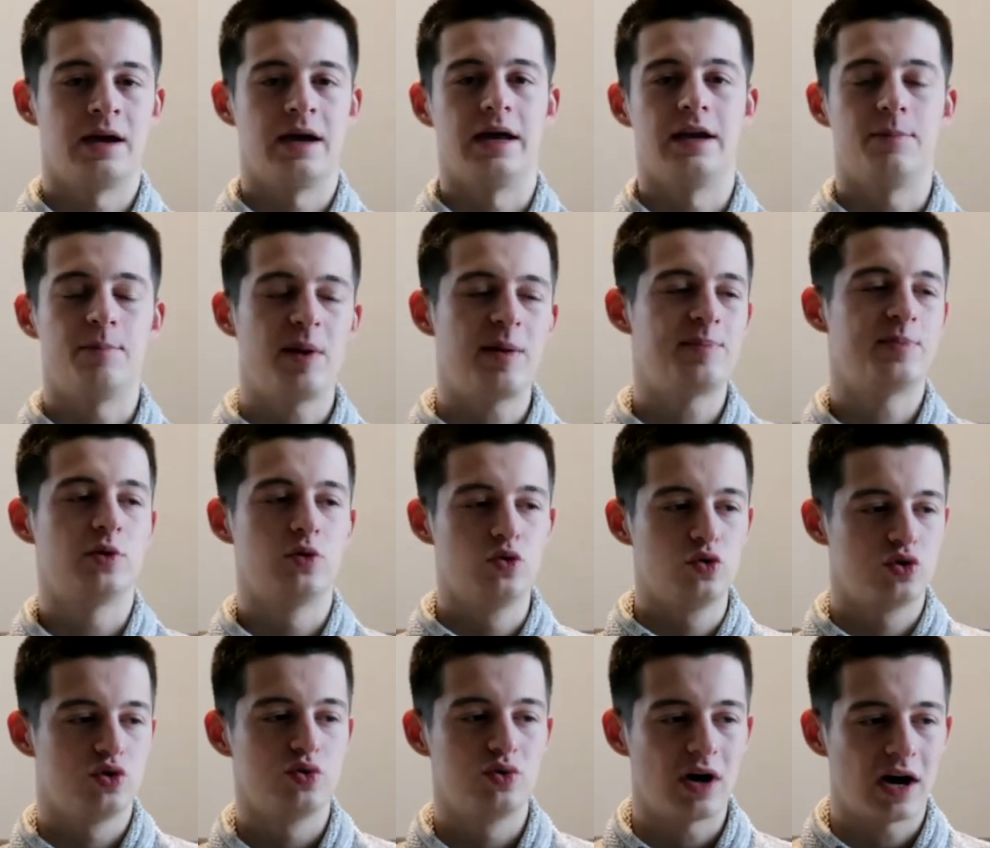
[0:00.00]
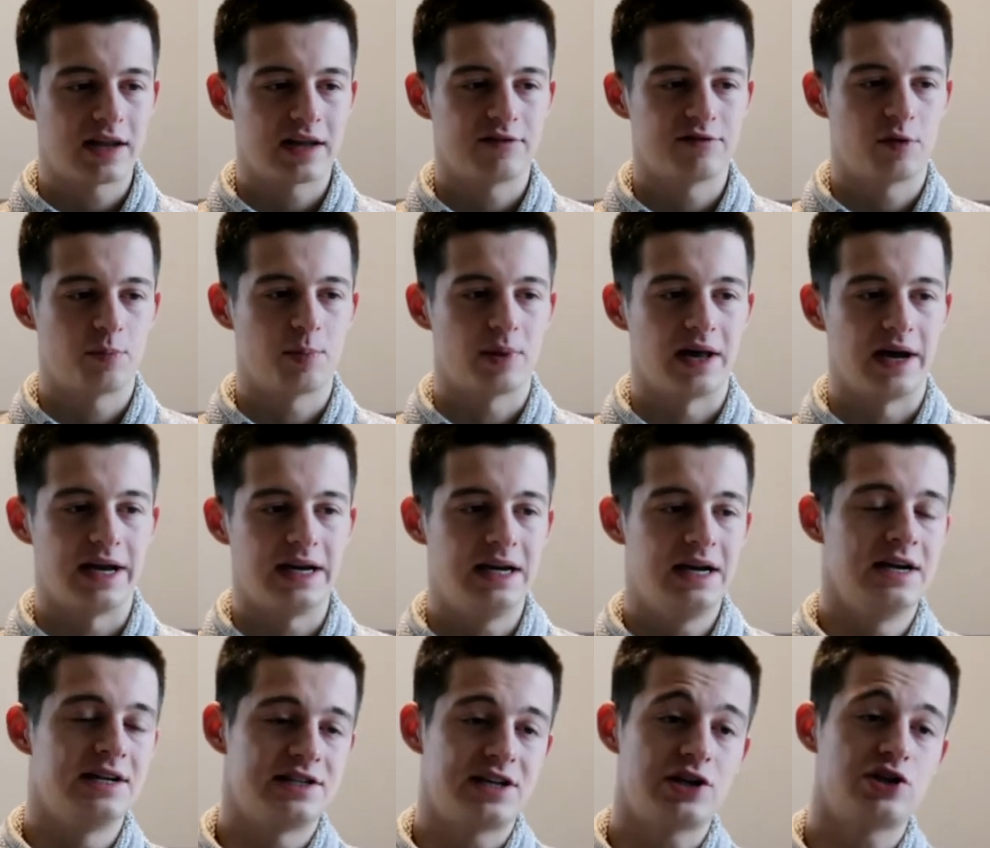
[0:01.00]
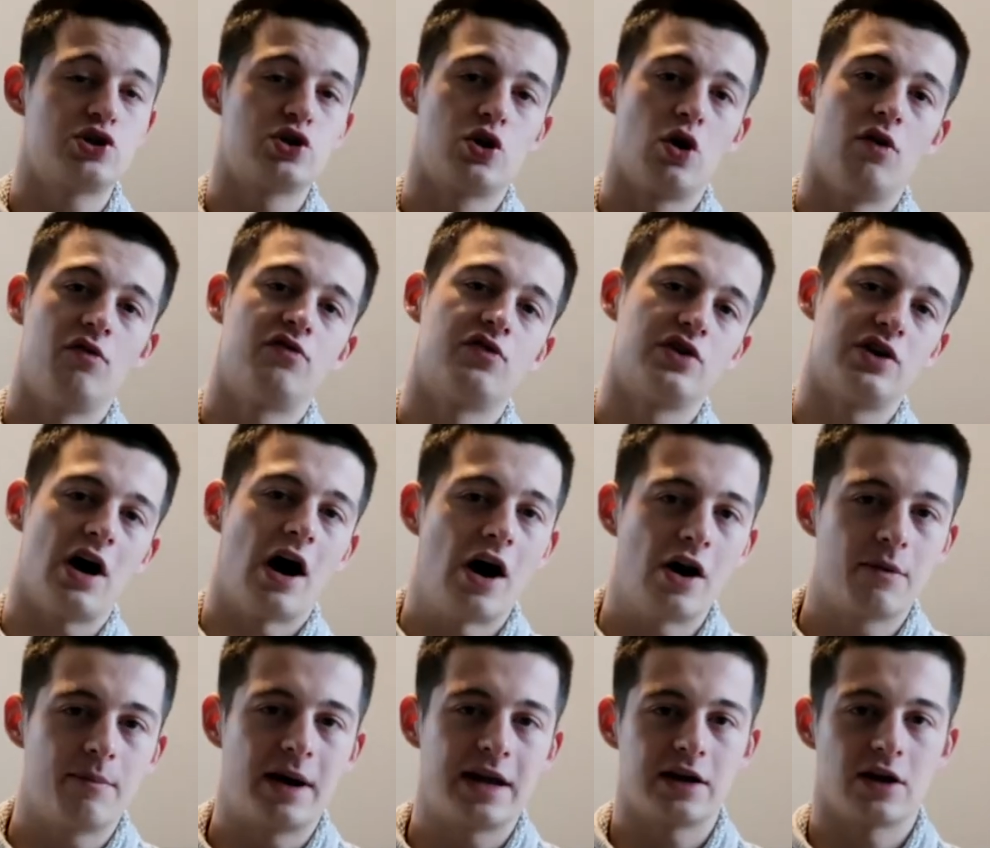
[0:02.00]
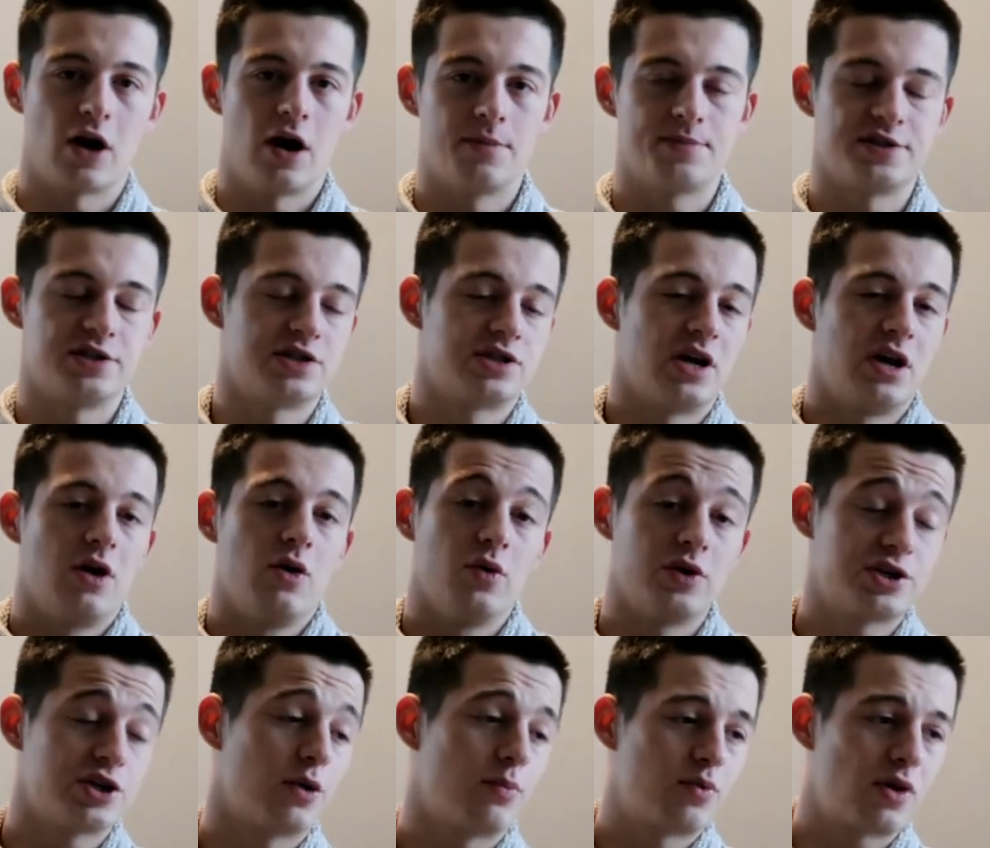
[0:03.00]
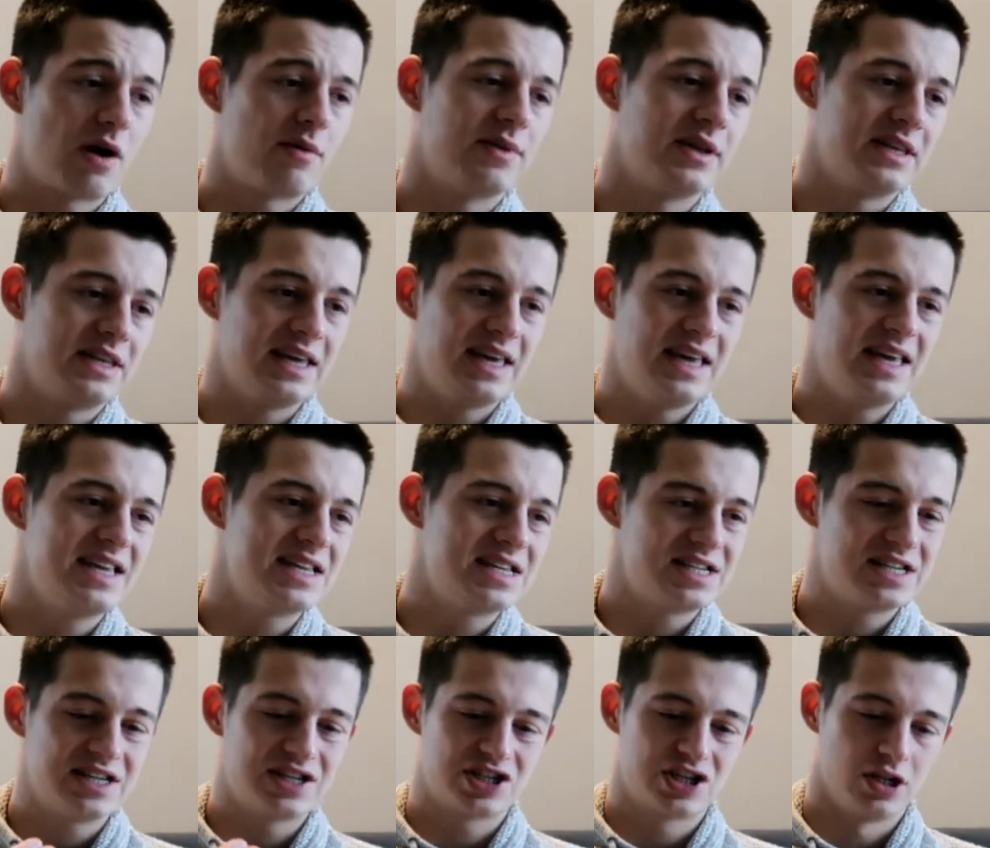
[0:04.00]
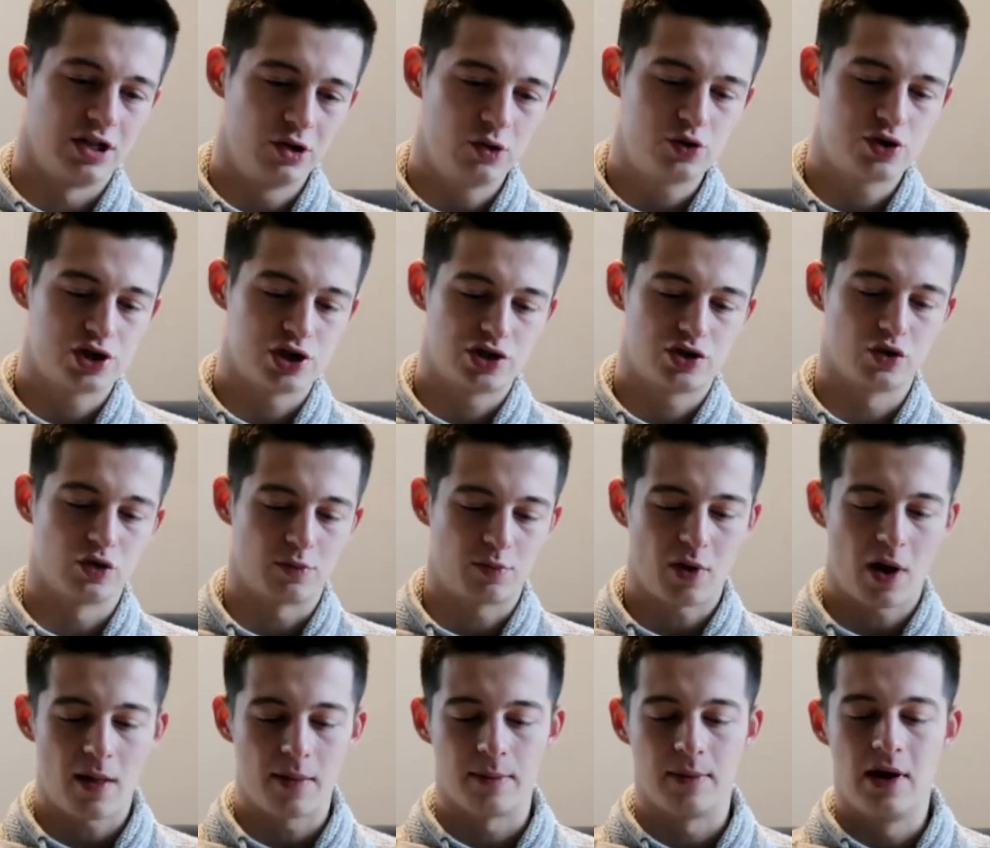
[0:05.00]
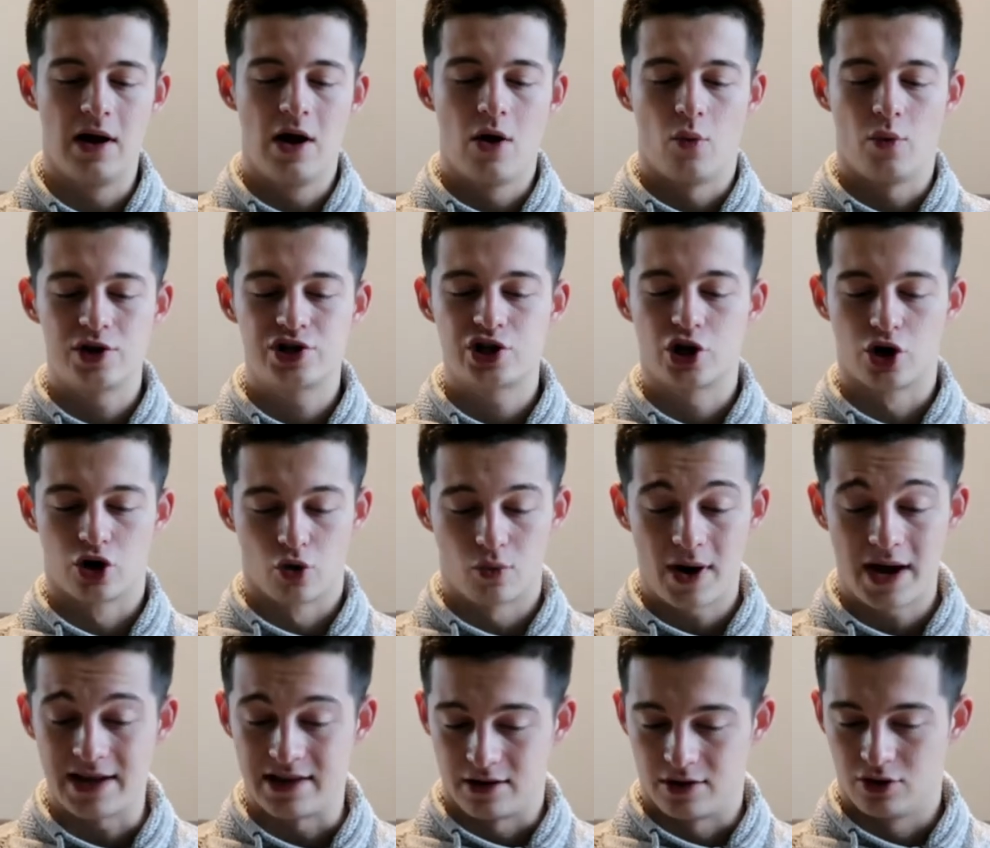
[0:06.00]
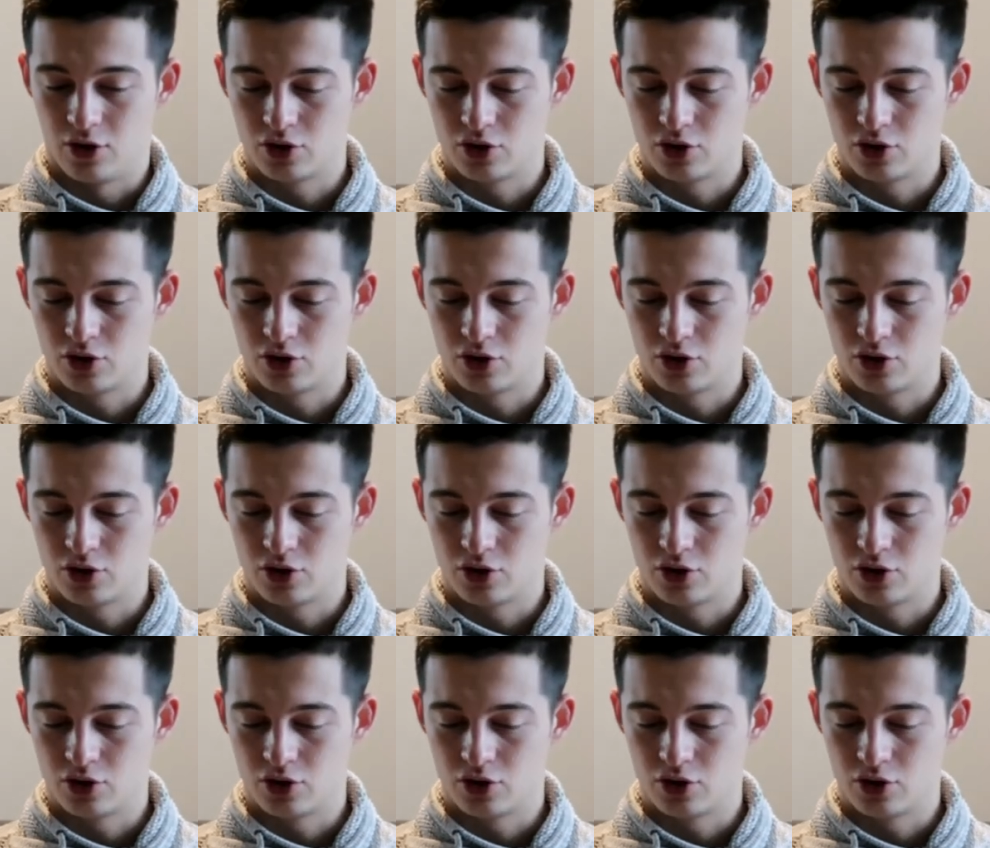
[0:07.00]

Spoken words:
And the people who do not have a plan tend to go for the automatic options, which are probably the easiest solutions to the problem, which are great.